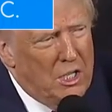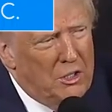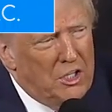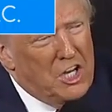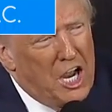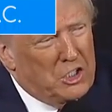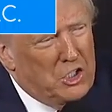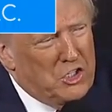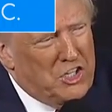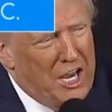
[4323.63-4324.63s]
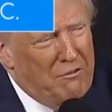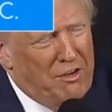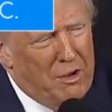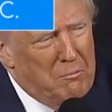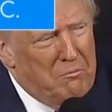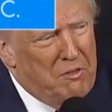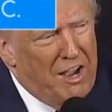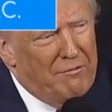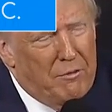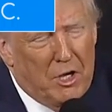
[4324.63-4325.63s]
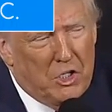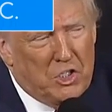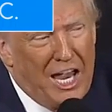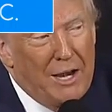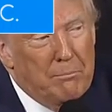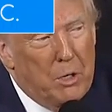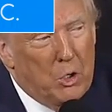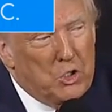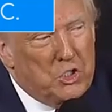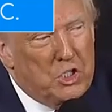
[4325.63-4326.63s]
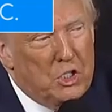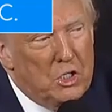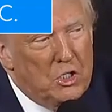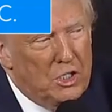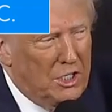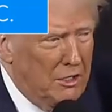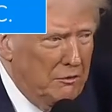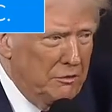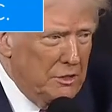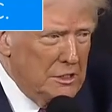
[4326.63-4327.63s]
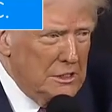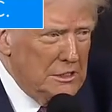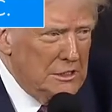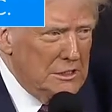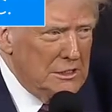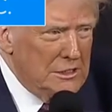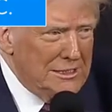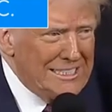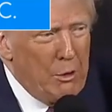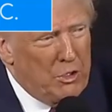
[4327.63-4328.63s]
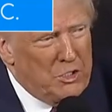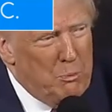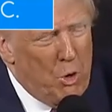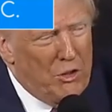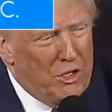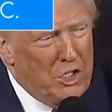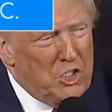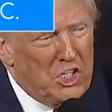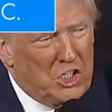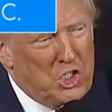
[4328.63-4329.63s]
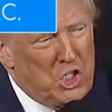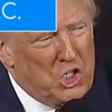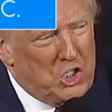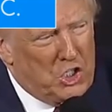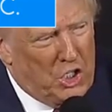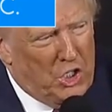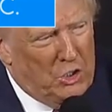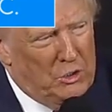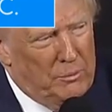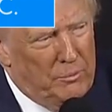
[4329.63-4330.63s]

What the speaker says: The doctors gave him 5 months at most to live. That was more than 6 years ago.